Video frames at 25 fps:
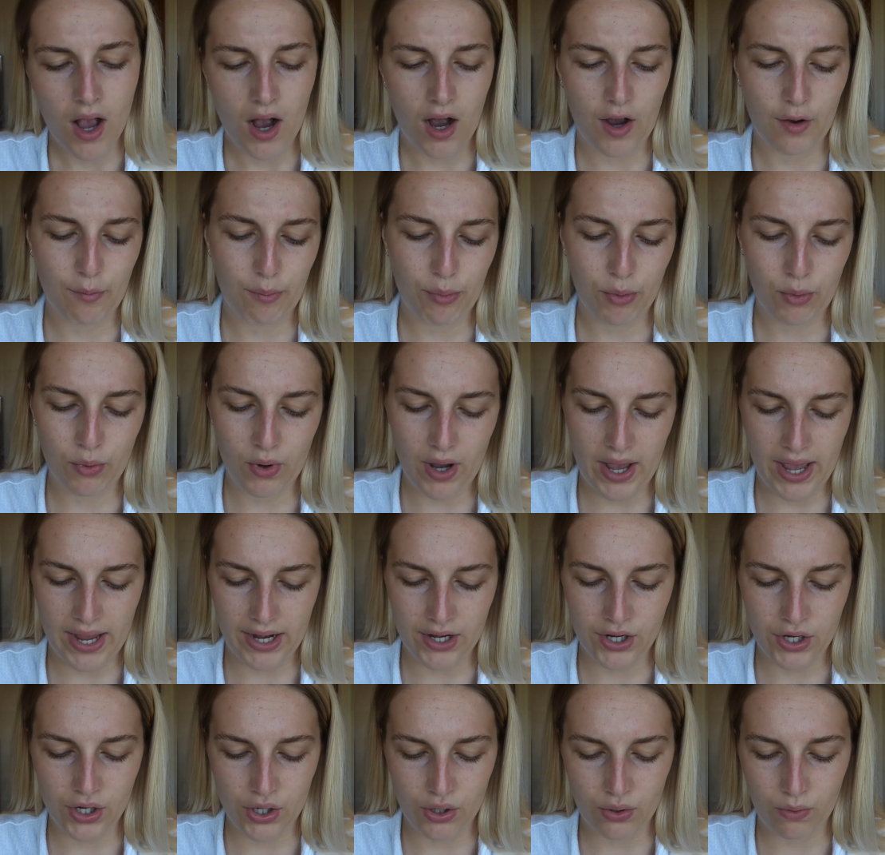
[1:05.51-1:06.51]
I bought a
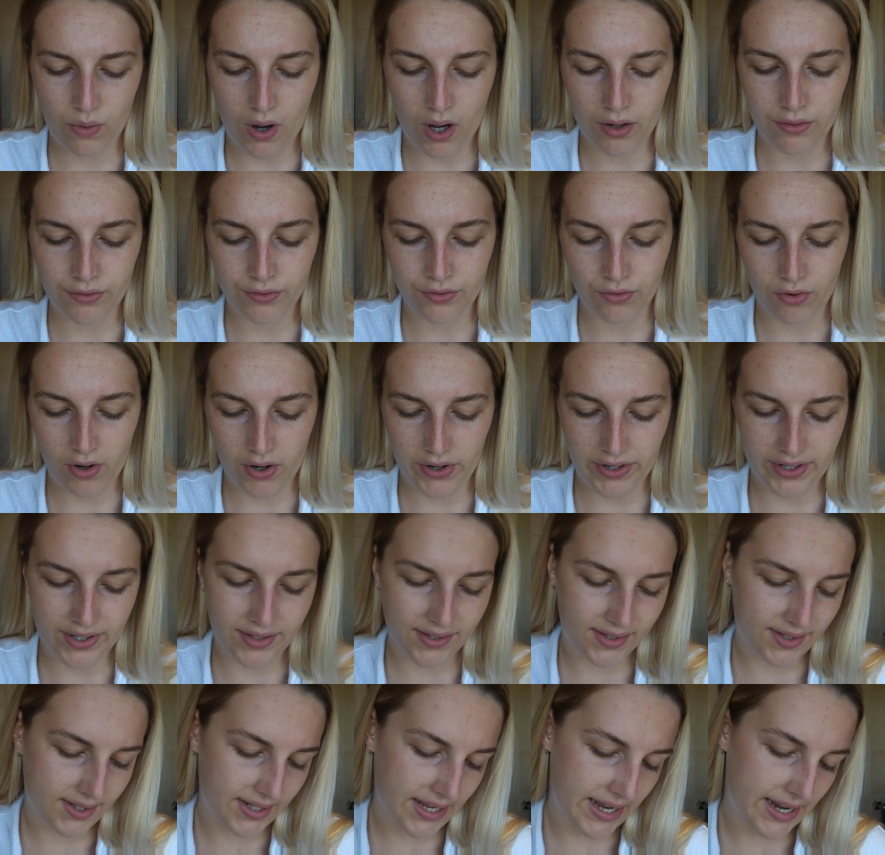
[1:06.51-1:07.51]
new under eye
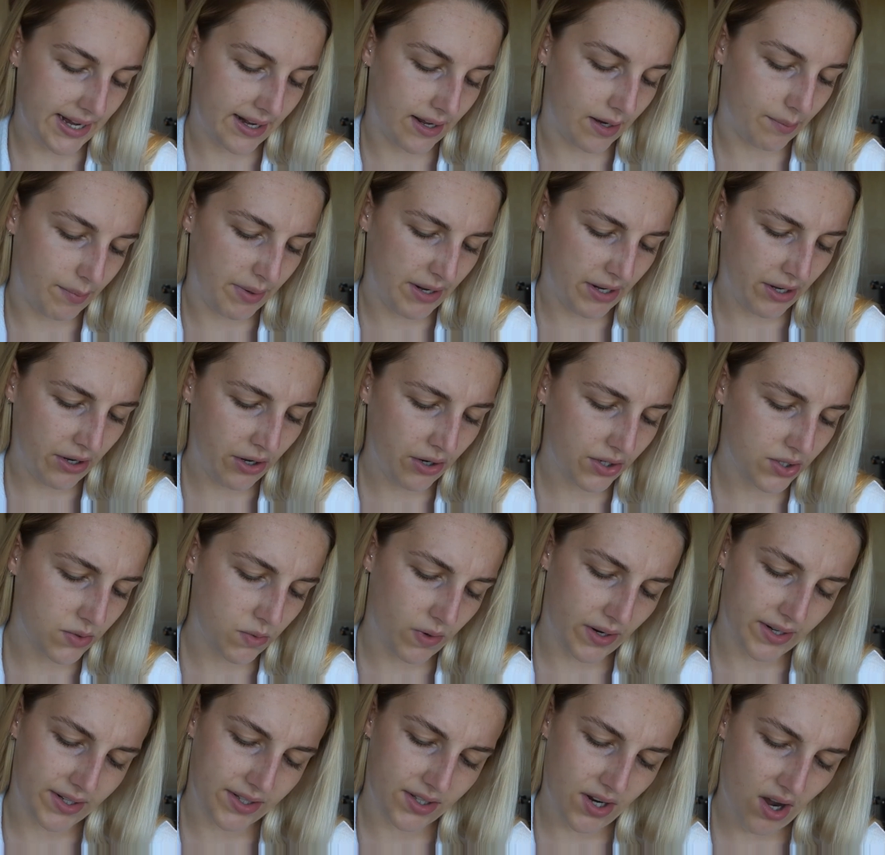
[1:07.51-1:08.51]
concealer, but it looks
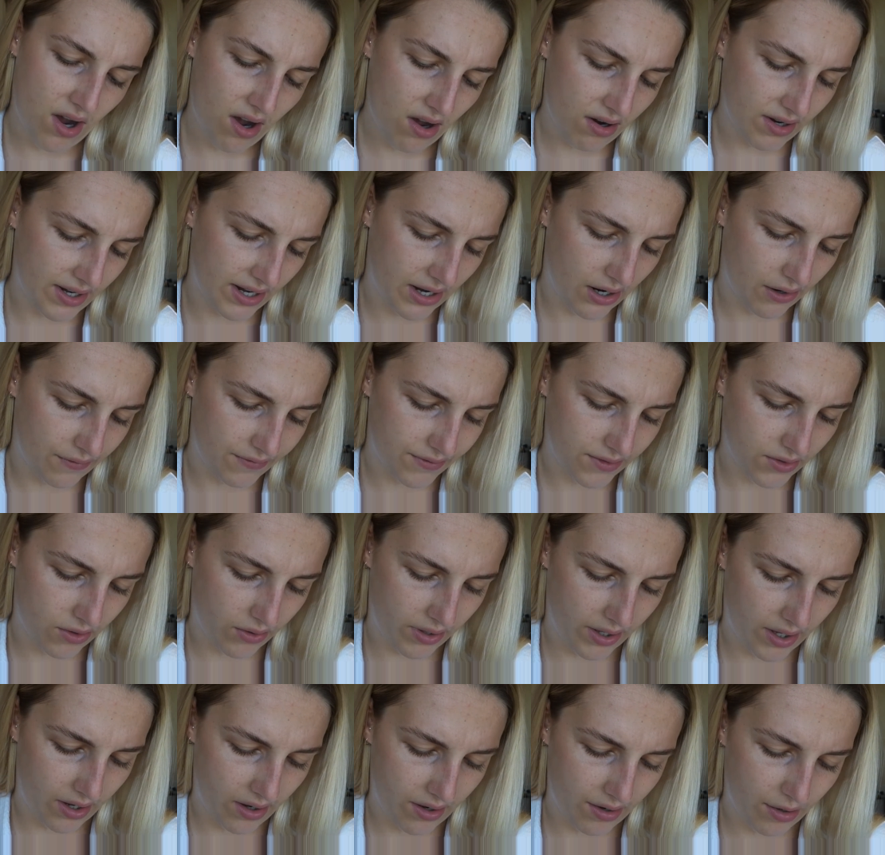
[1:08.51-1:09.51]
quite dark now I've
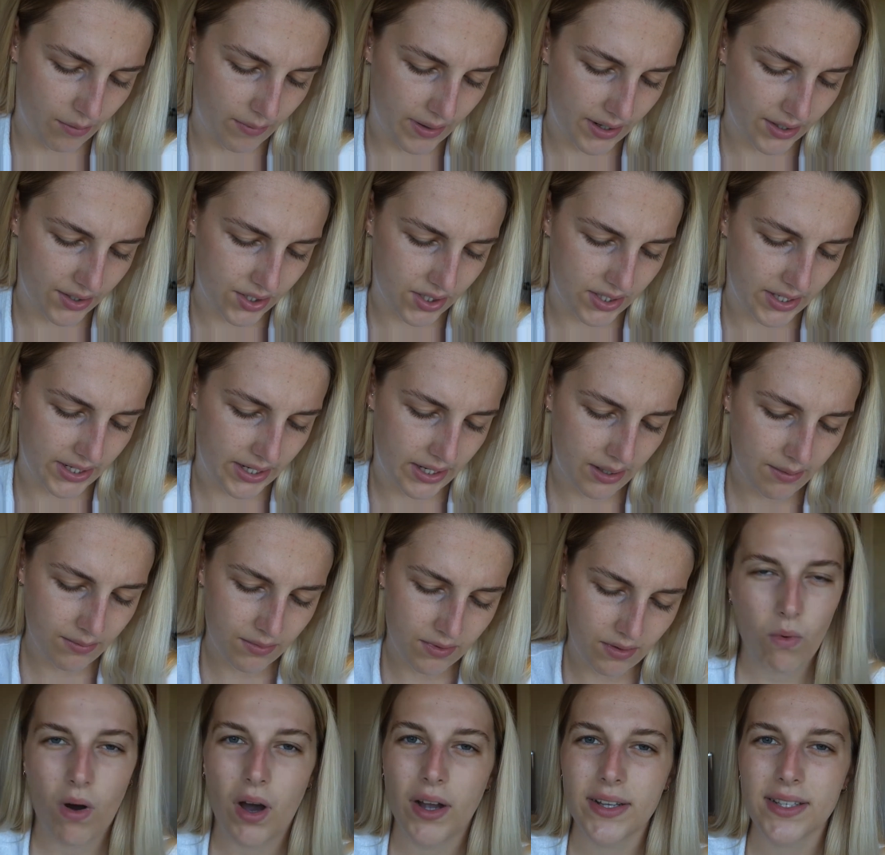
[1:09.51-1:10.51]
got it home actually.
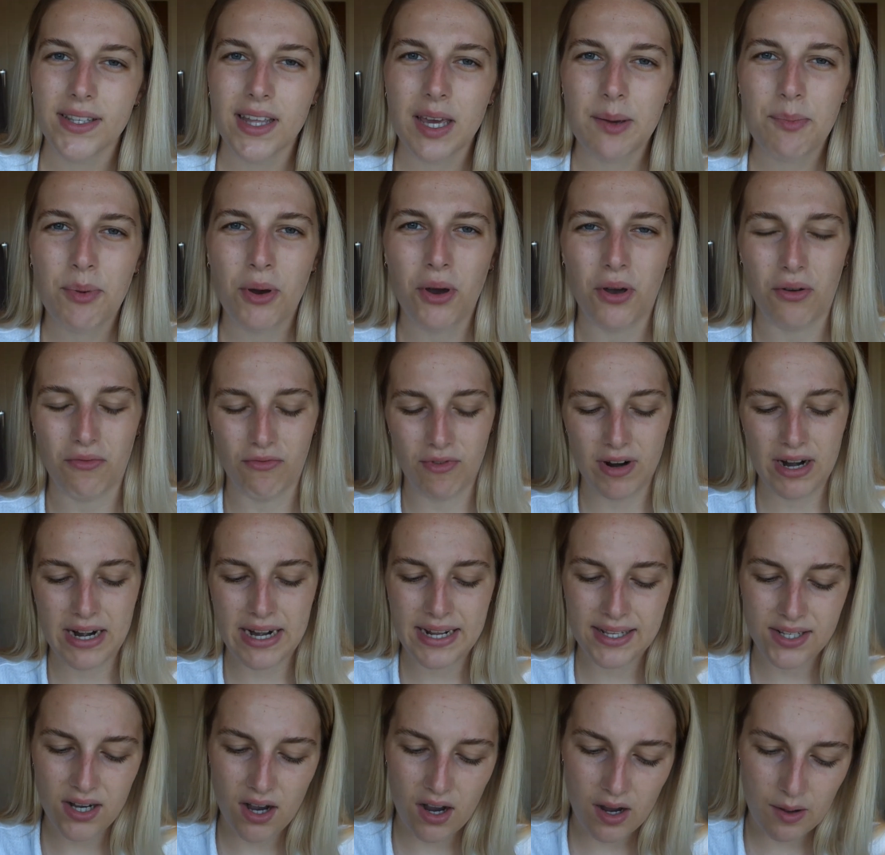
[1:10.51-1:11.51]
Why do they put
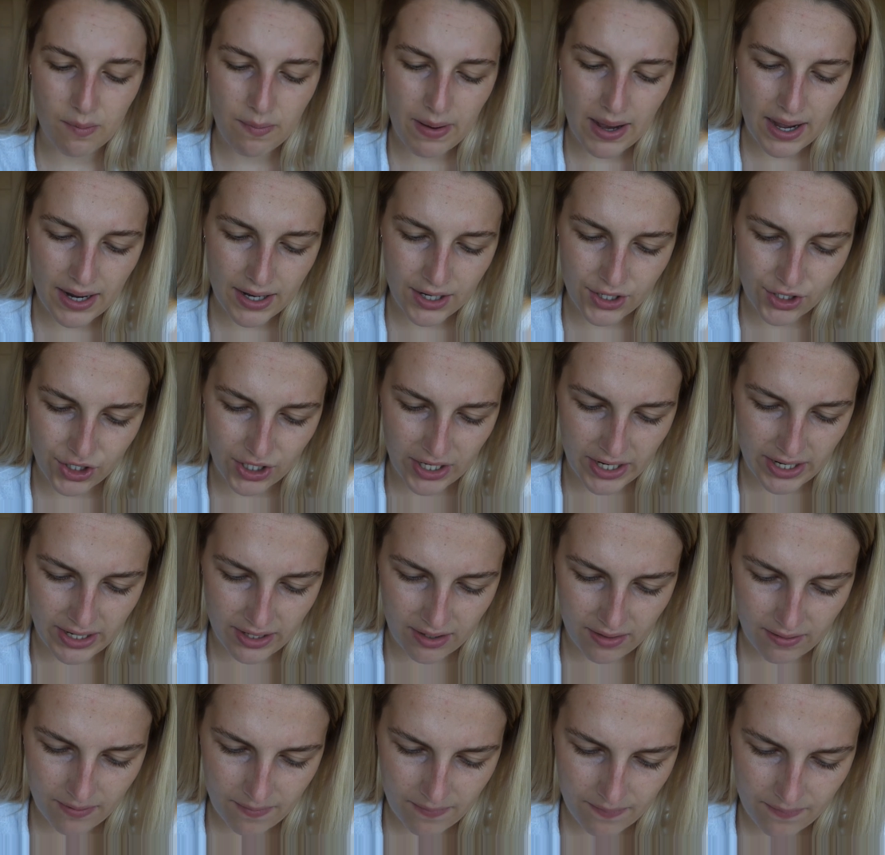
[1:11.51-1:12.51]
really tight
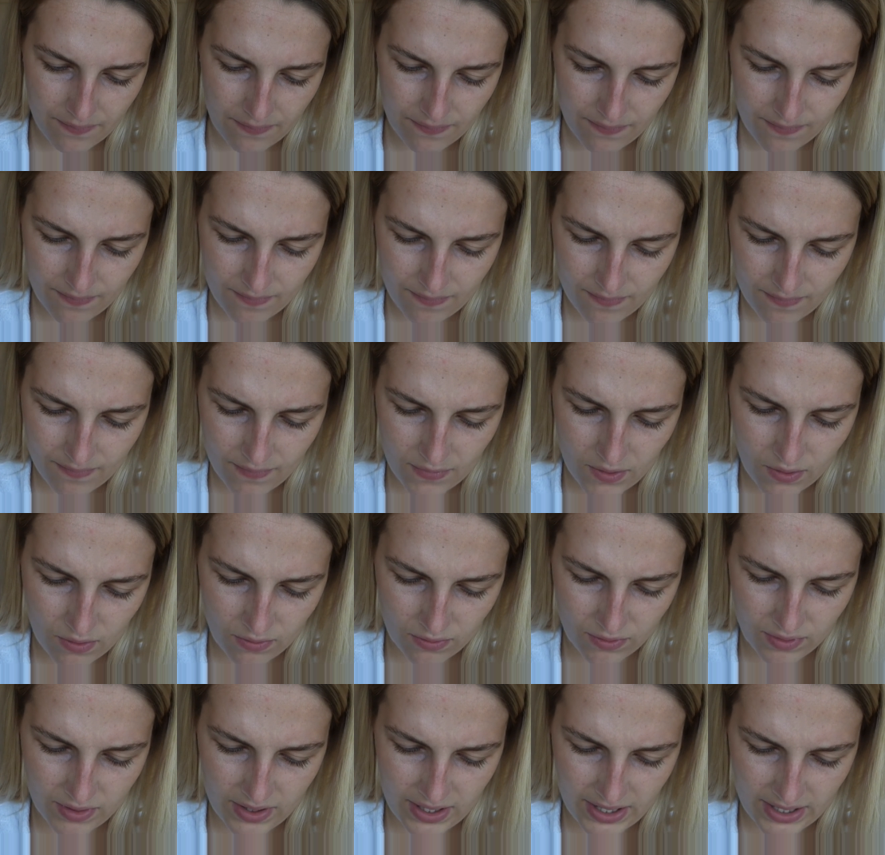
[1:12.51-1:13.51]
packaging
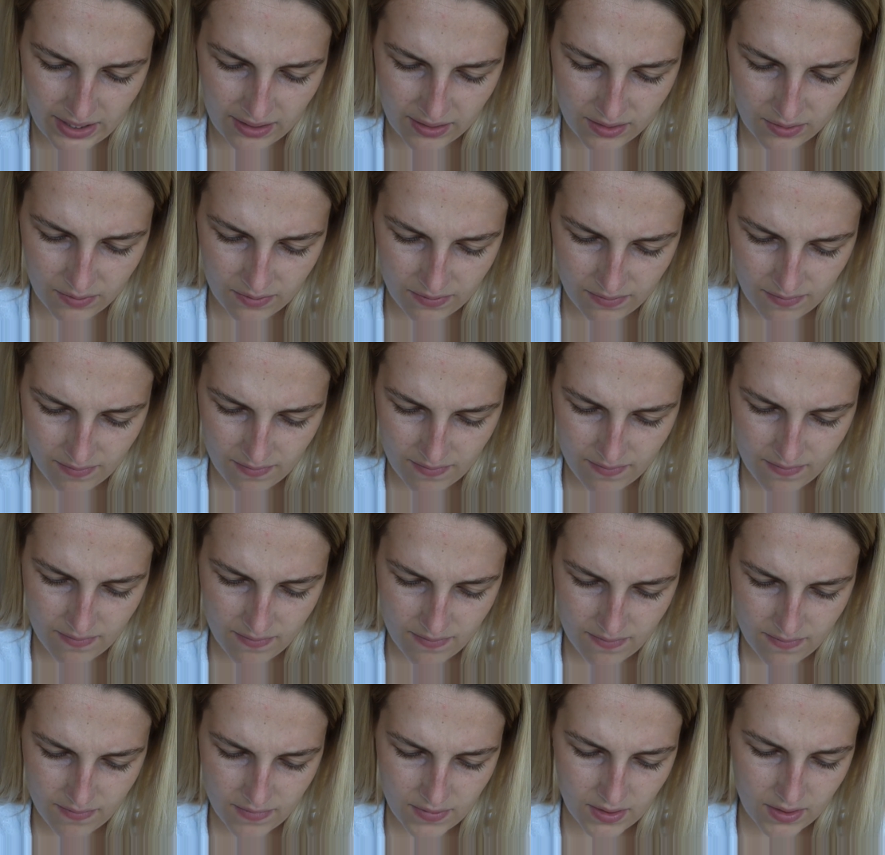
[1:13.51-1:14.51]
on things?
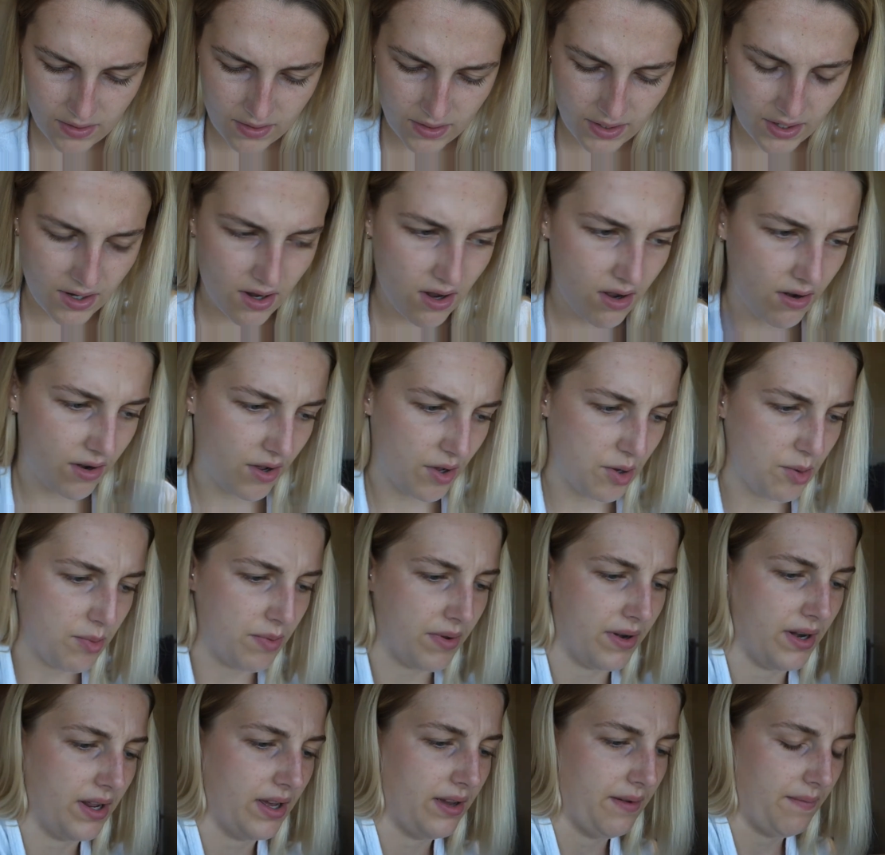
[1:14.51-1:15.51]
Because I can't
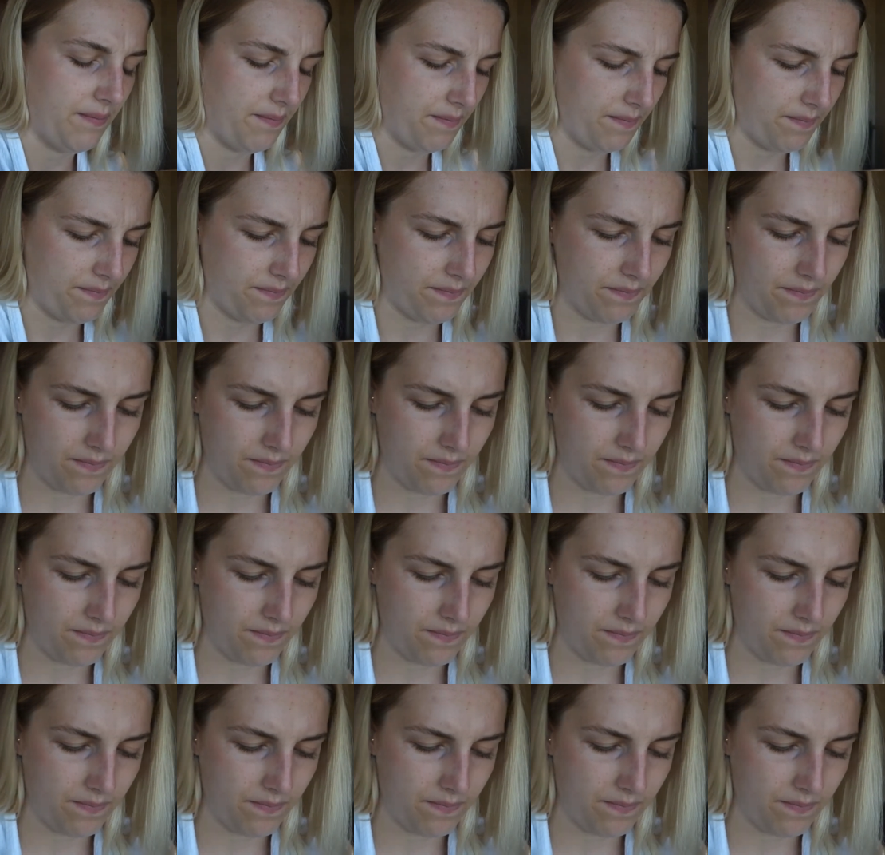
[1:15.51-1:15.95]
open it.